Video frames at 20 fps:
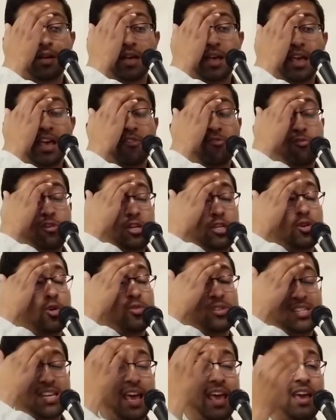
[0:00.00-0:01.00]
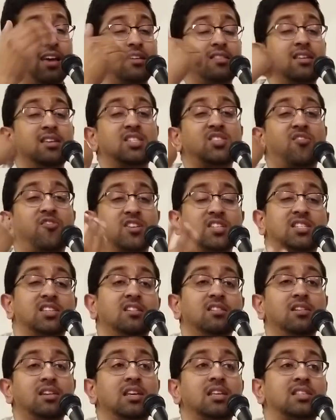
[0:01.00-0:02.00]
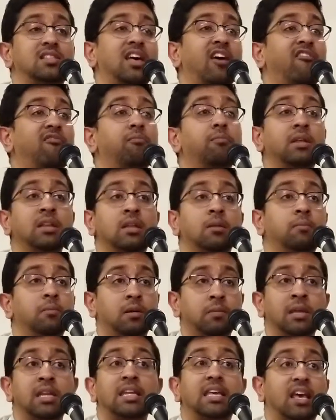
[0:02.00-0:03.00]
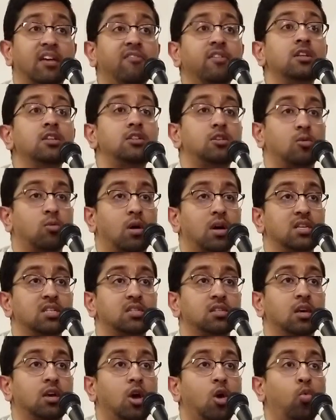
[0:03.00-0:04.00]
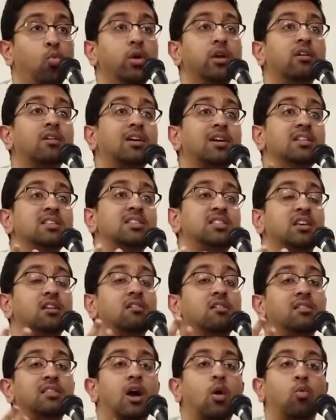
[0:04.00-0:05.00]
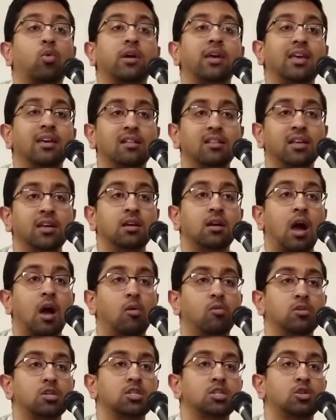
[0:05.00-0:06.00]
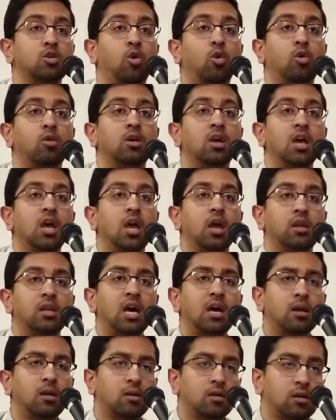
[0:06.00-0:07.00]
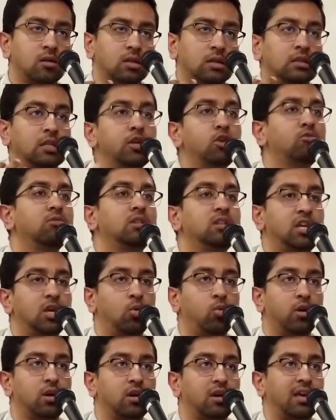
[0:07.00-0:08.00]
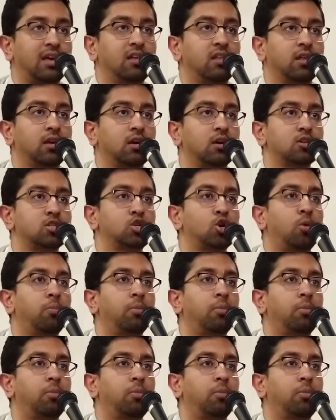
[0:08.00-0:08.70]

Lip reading: If we don't take these facilities that have been given to us, we are considered that we're killing our soul. Not literally we are killing our soul,